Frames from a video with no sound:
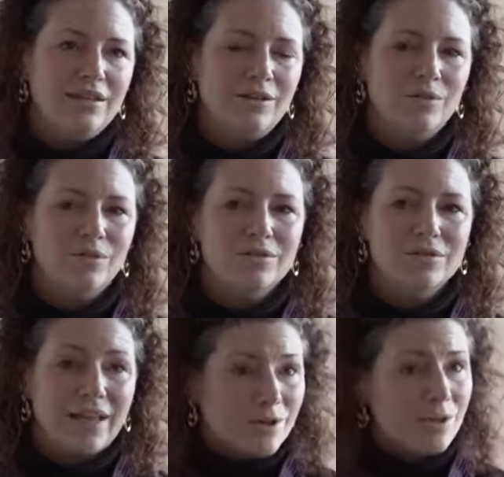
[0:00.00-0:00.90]
in order
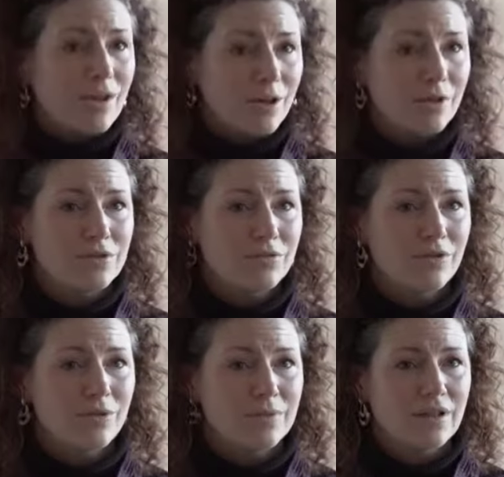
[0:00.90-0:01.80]
to answer that question
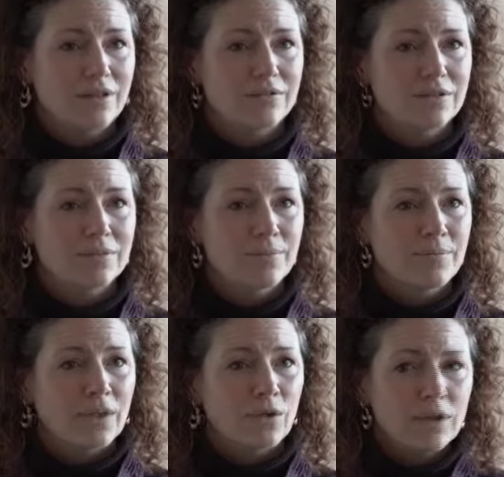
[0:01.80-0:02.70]
for themselves.
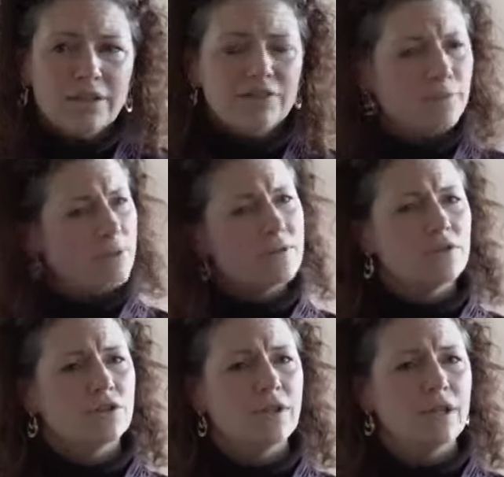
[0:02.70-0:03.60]
What kind of person
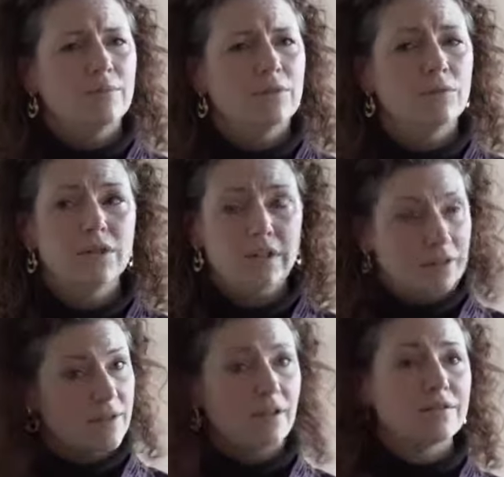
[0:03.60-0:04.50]
should I be? Well,
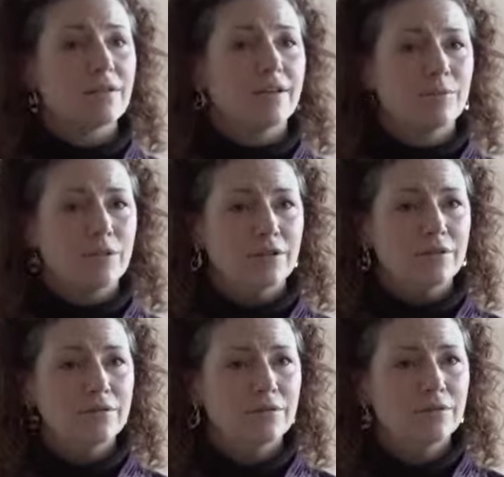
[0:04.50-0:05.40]
Aristotle's got an
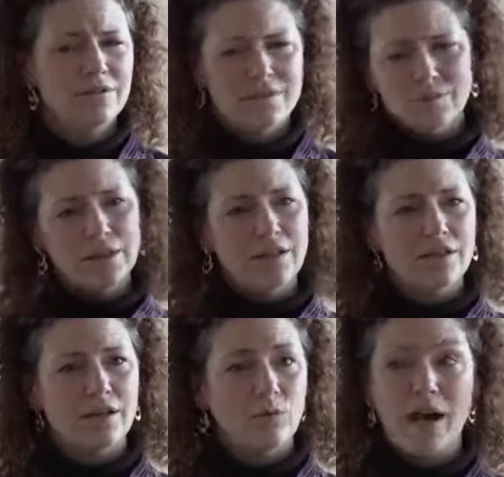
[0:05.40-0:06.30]
opinion. Let's see what he
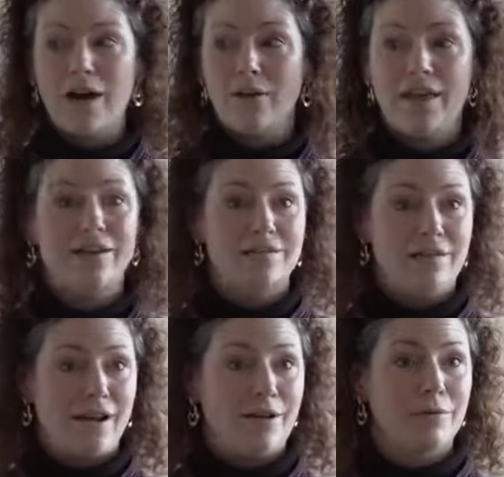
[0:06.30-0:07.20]
thought. Wow, that is
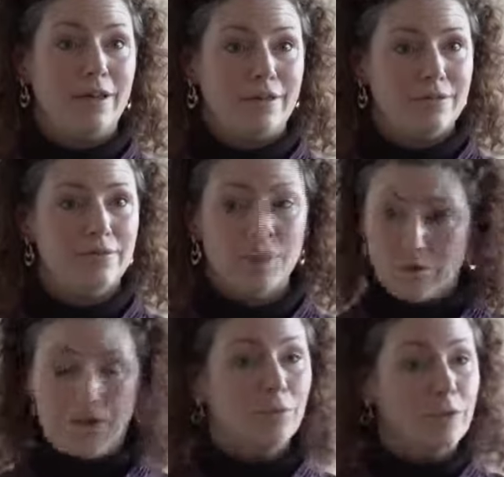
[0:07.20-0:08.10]
not right.
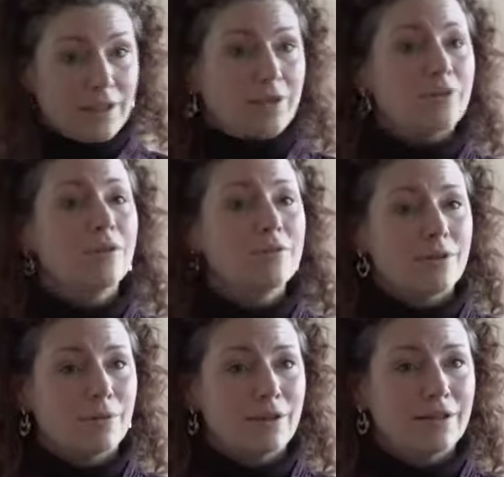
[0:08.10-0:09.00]
Okay, well, now you know
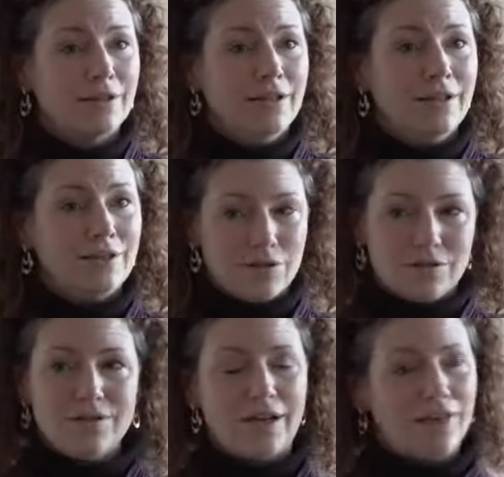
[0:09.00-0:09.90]
something. It
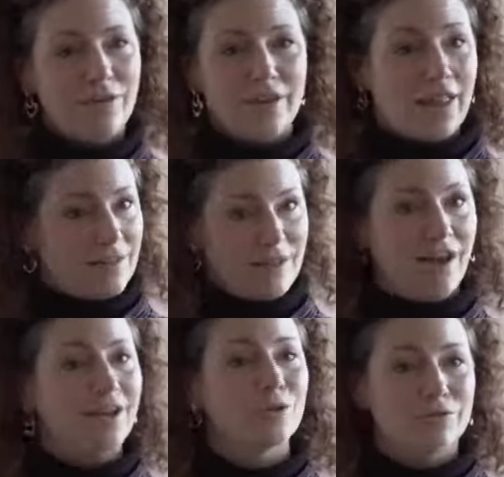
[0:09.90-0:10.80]
turns out that that's
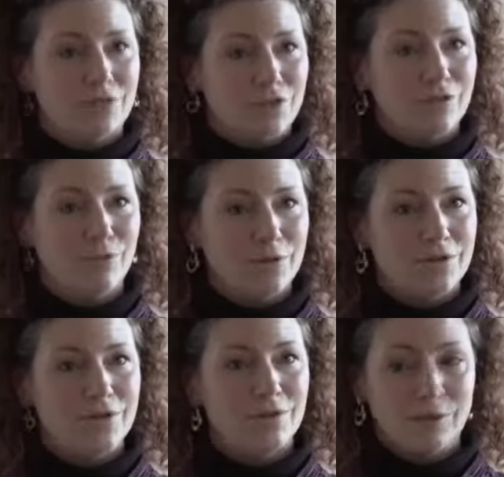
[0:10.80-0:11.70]
not your vision of the
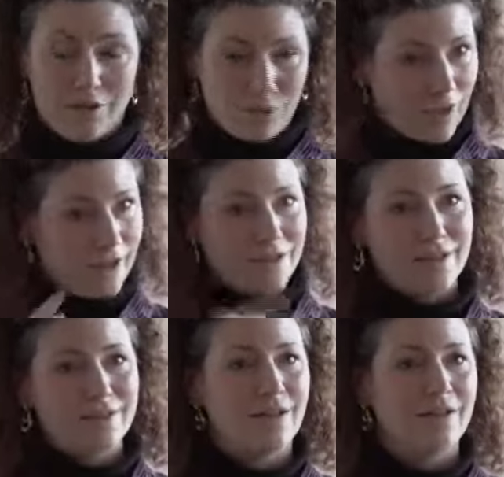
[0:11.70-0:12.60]
person. Well, Aquinas has an